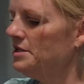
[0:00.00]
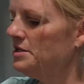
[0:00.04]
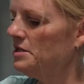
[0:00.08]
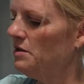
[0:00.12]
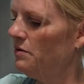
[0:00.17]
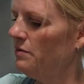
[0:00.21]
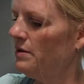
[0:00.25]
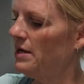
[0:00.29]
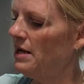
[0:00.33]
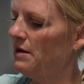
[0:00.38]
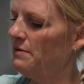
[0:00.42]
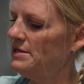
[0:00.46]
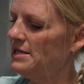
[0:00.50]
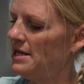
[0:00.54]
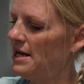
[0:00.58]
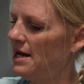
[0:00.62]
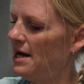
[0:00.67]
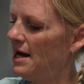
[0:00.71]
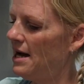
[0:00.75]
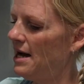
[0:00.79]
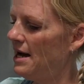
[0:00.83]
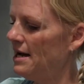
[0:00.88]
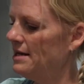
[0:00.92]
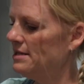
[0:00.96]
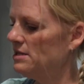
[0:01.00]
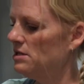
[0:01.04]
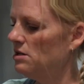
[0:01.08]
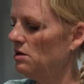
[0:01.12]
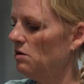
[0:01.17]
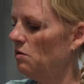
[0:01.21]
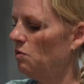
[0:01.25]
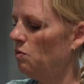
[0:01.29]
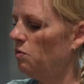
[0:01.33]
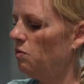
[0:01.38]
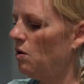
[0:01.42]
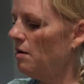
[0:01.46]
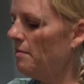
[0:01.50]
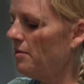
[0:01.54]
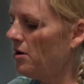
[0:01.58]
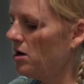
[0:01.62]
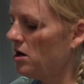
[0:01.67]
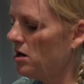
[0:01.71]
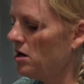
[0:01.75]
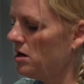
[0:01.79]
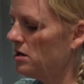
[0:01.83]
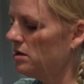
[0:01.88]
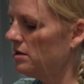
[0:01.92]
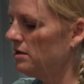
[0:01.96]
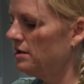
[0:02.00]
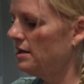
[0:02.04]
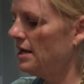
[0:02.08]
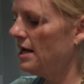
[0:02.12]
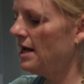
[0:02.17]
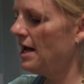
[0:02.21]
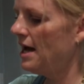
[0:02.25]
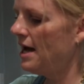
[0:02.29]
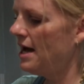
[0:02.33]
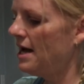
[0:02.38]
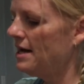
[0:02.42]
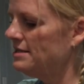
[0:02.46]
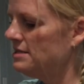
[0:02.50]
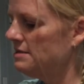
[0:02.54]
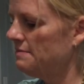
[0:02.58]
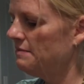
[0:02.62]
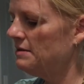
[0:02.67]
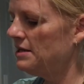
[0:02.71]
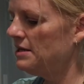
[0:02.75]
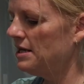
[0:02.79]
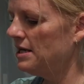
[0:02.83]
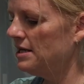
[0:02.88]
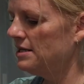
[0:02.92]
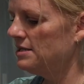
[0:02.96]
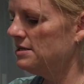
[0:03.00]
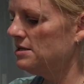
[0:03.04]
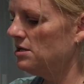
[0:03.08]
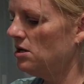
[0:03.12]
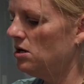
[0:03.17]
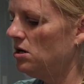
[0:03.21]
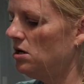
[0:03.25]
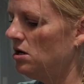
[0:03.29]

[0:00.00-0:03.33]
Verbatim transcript: Also, when I was at Walmart, they had some things